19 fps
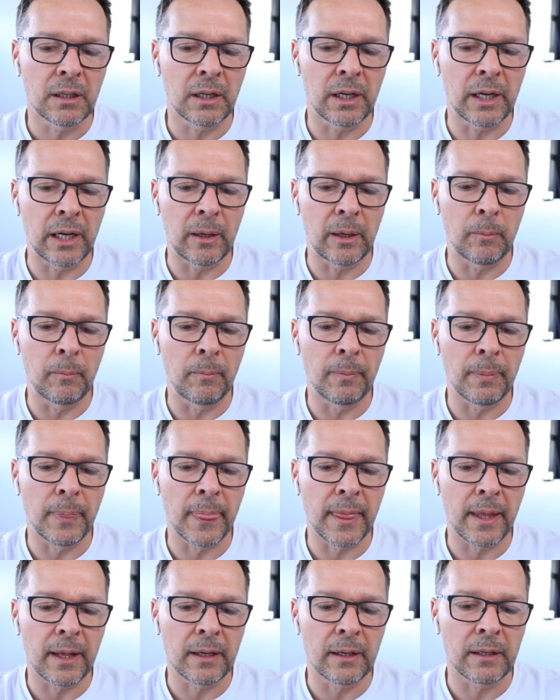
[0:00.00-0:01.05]

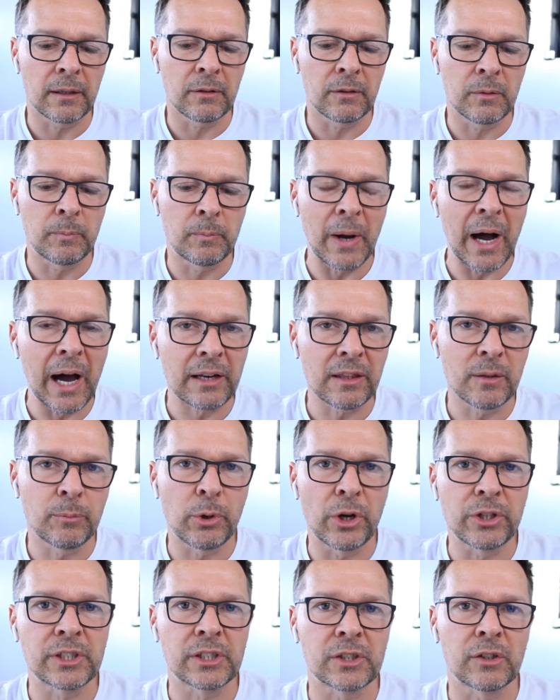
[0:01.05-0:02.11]
part of the
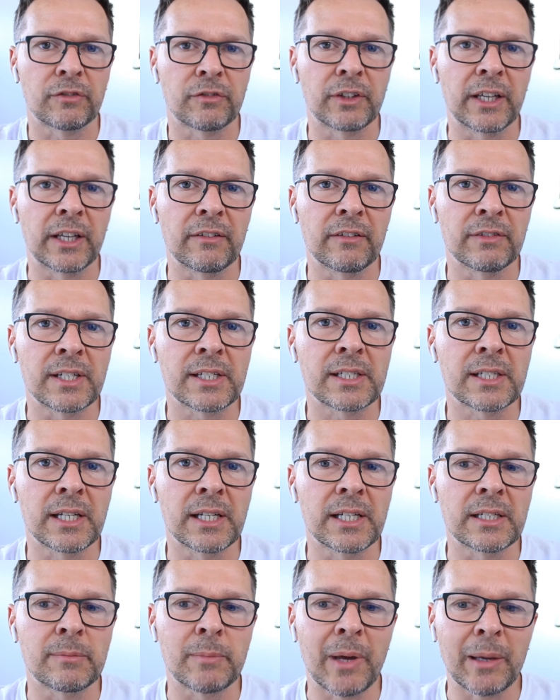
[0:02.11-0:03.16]
process of forgiveness
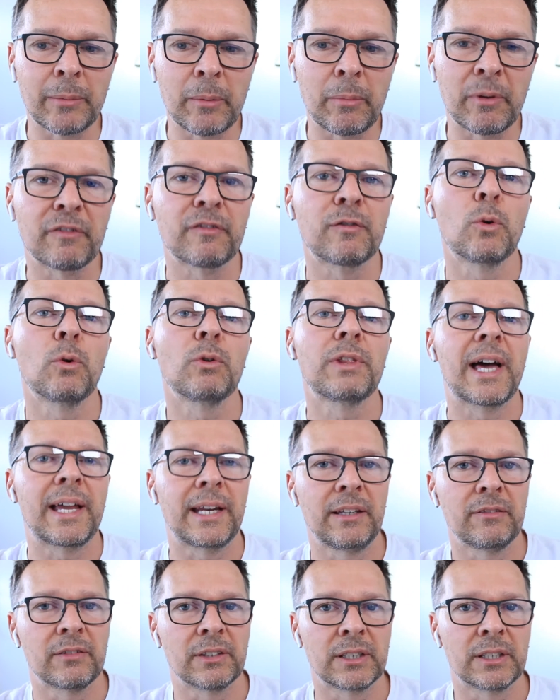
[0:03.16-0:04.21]
is, maybe before that
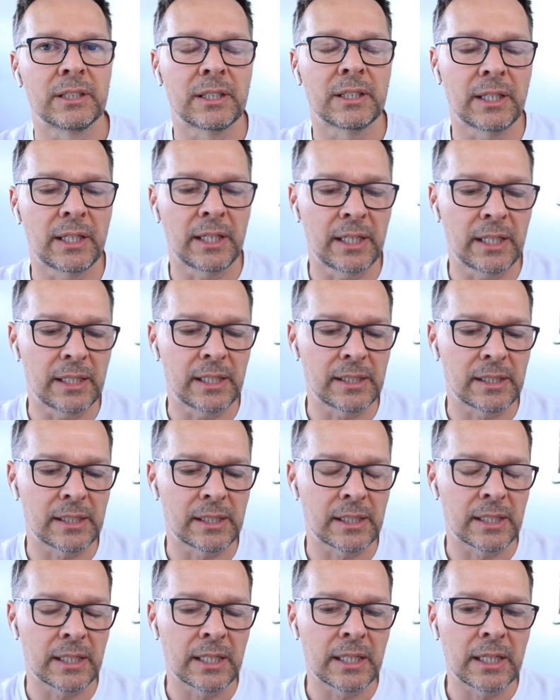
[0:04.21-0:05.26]
even,
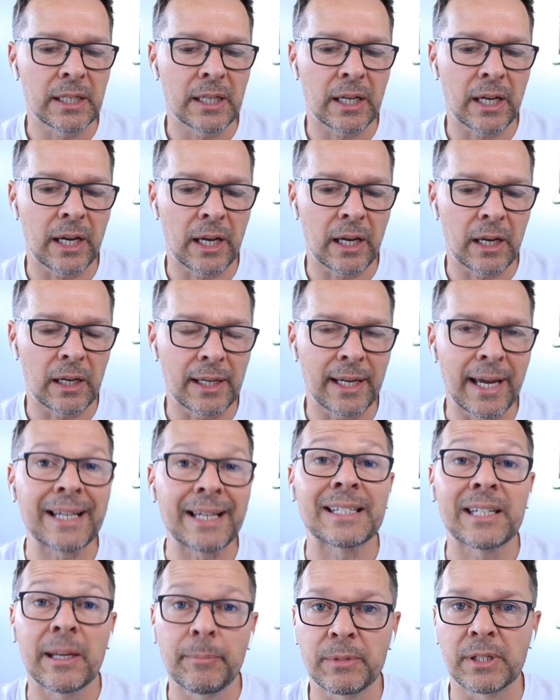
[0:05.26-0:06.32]
is
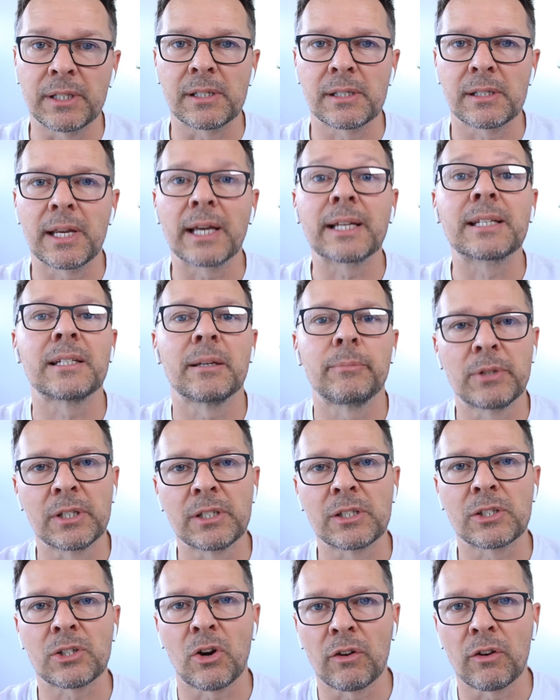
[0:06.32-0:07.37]
acceptance
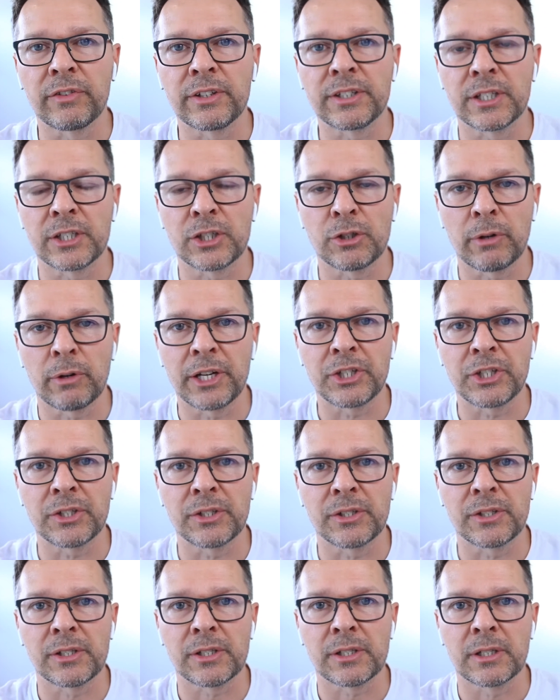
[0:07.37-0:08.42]
of the situation